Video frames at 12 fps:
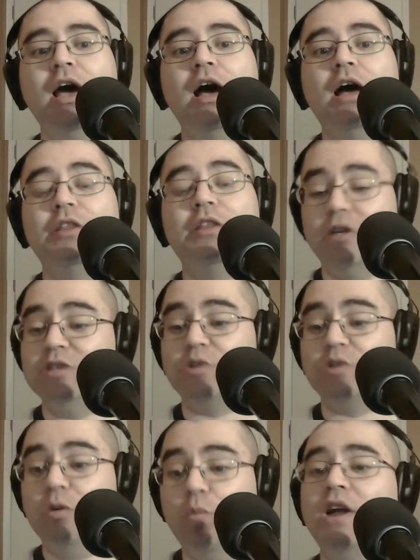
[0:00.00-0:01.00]
there is
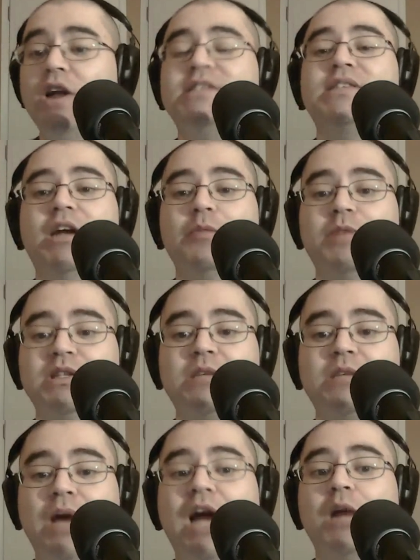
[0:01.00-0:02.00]
only one setup that's
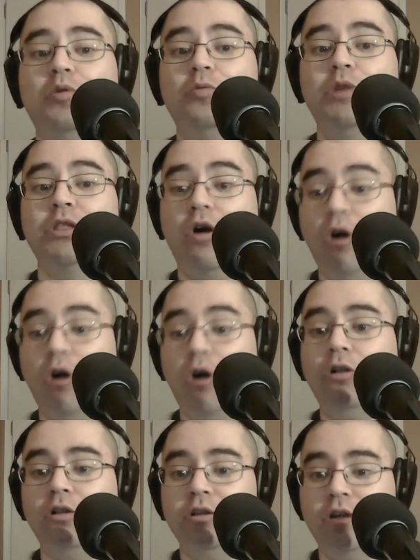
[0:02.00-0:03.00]
compatible with
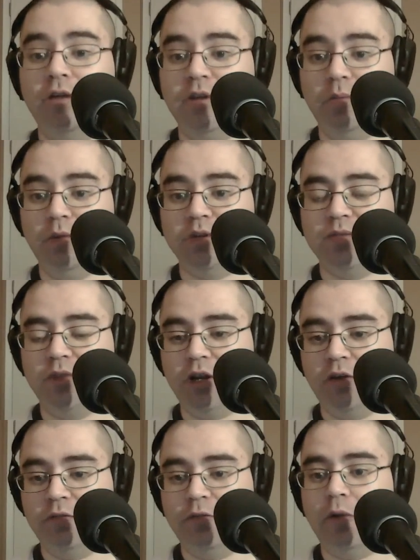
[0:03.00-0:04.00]
all of the immersive
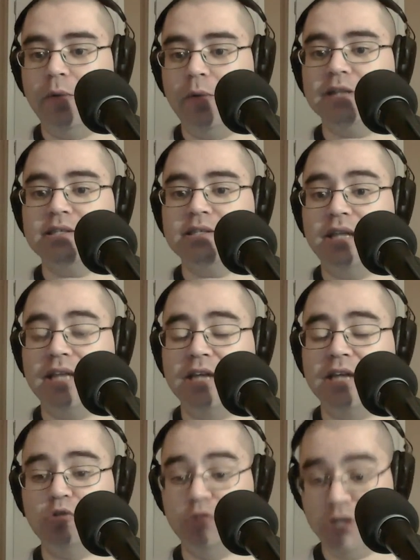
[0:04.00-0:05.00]
audio formats, and
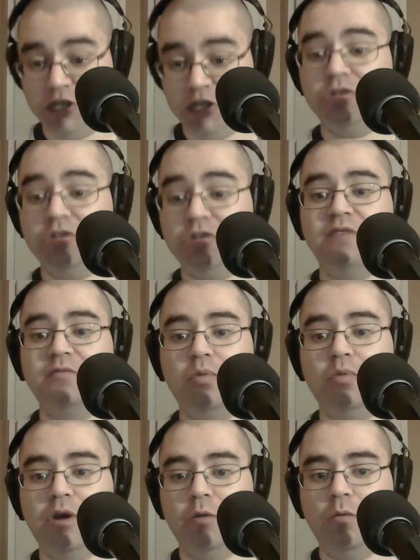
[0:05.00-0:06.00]
that's traditional
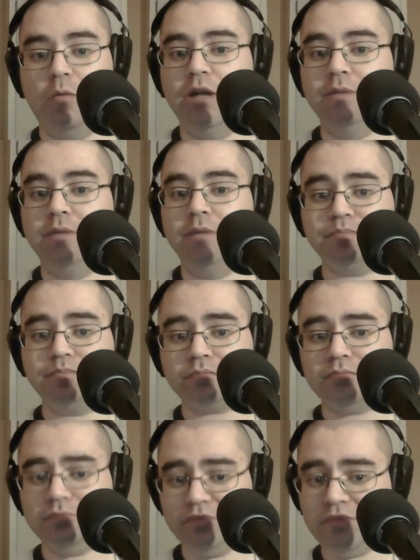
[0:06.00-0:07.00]
7.1
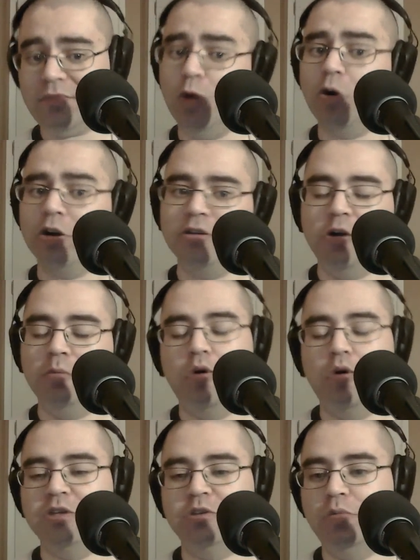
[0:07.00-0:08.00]
or
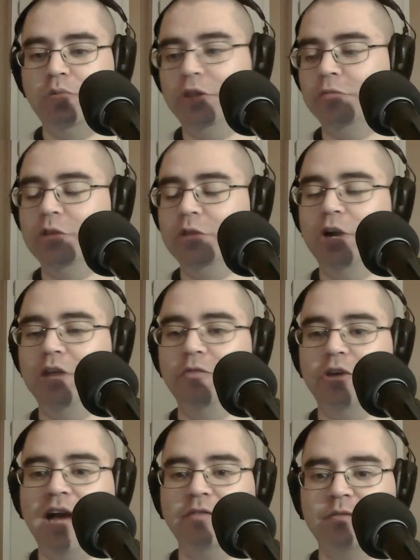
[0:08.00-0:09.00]
0.2, 0.3, whatever
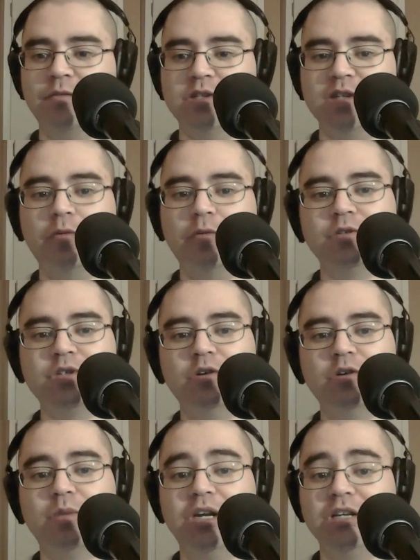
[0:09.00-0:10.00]
you have as far as subwoofers
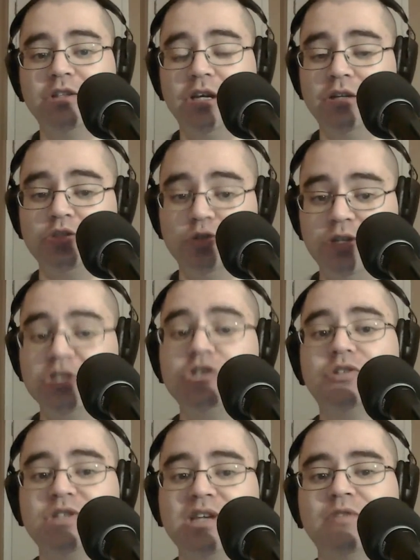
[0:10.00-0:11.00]
go, but the
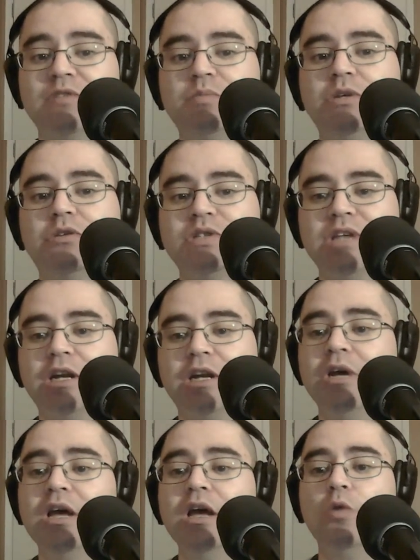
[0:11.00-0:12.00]
traditional 7-speaker
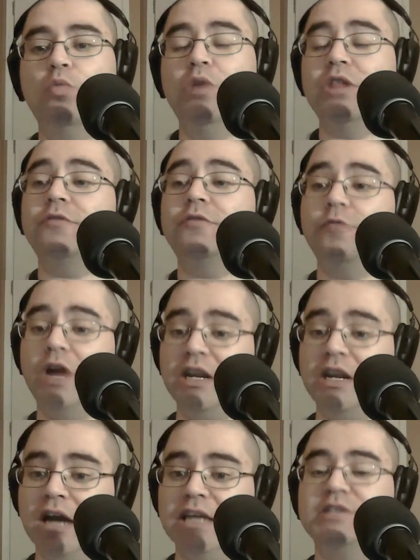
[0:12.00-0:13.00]
setup with front
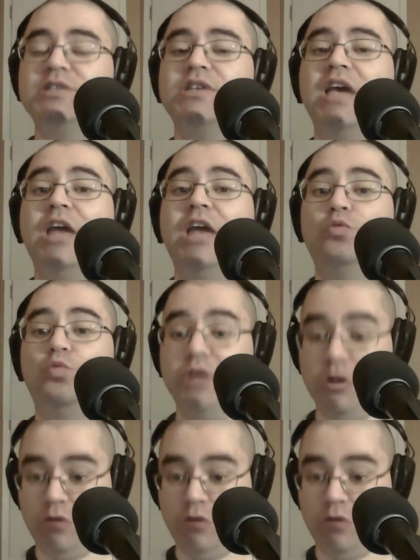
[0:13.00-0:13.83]
heights and rear